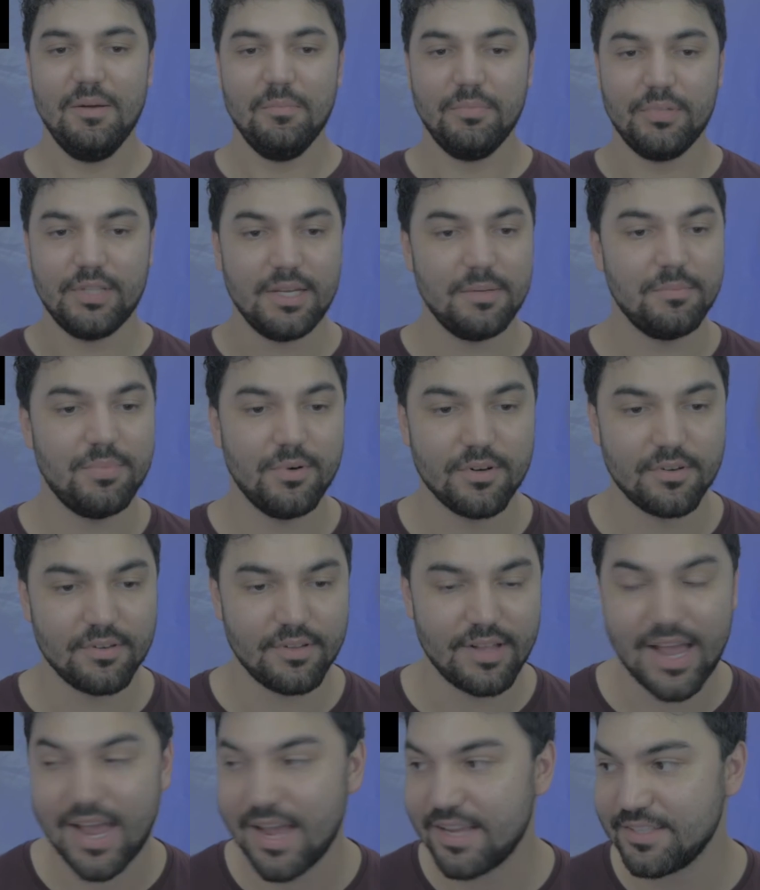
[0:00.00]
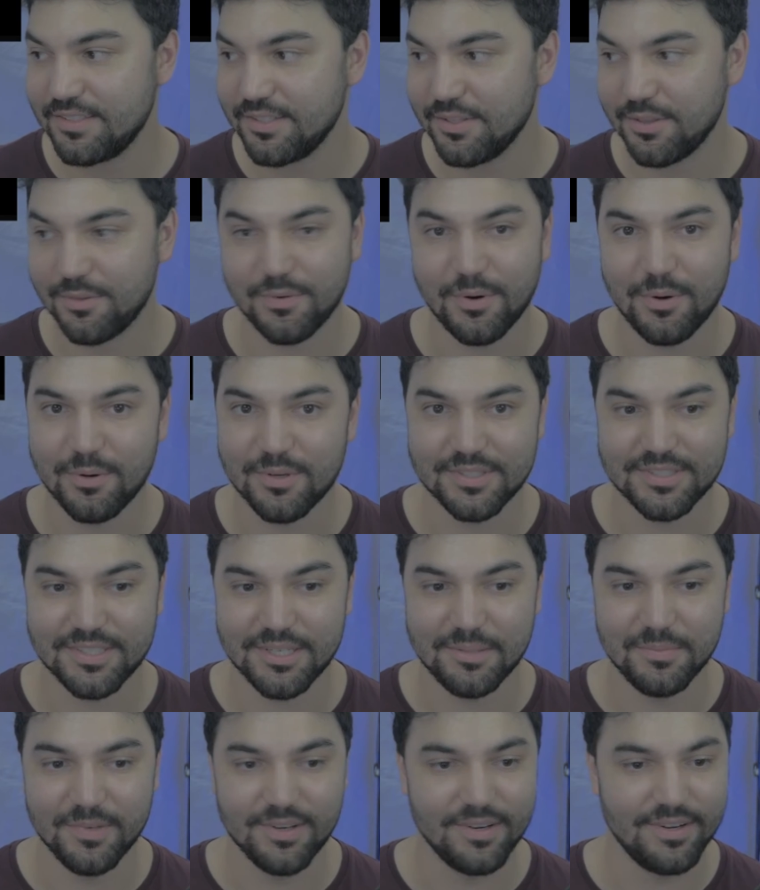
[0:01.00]
Blake Bortles has to throw to
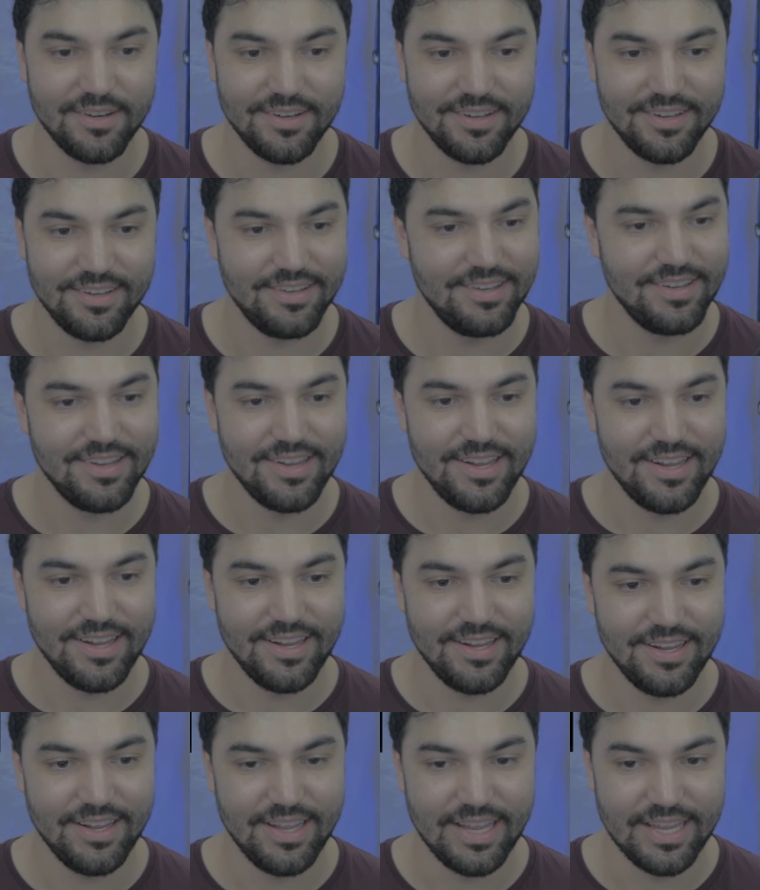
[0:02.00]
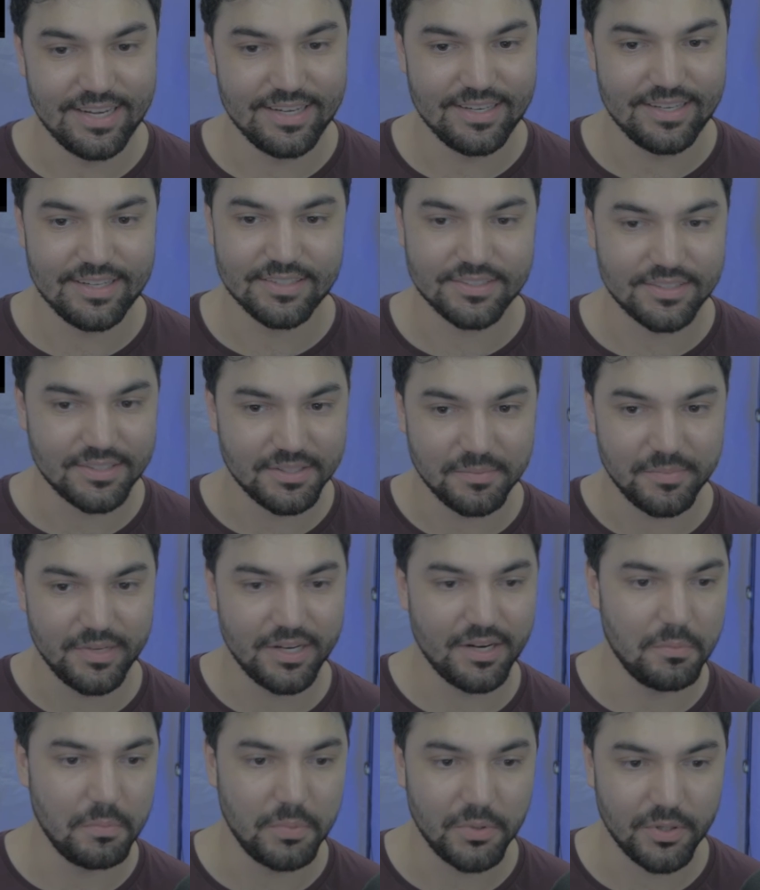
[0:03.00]
someone, and it's going to be
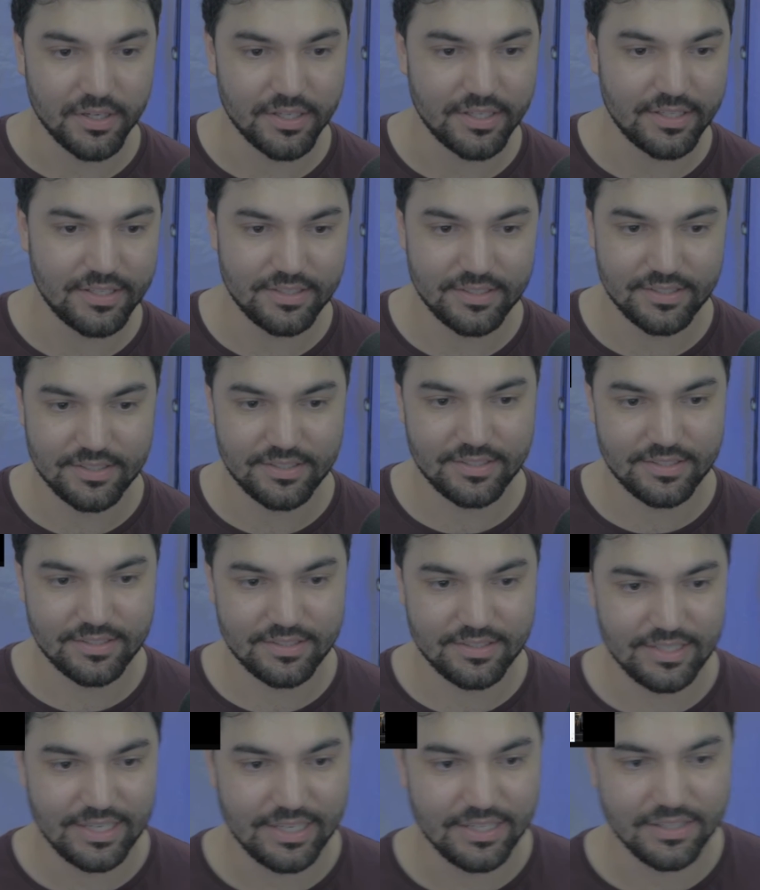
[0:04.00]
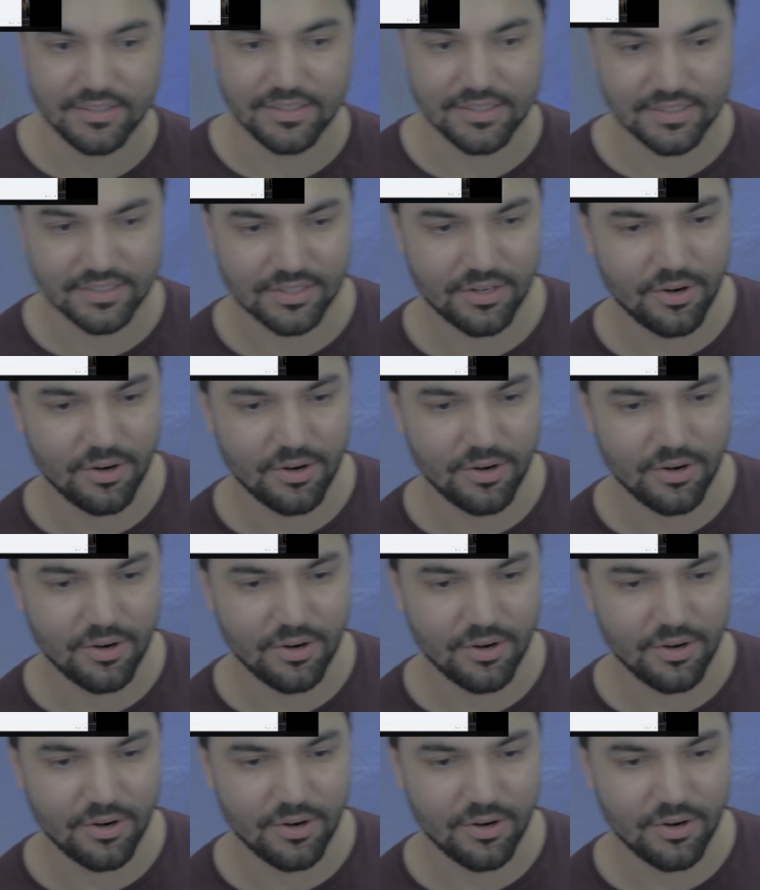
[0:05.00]
our boy Keelan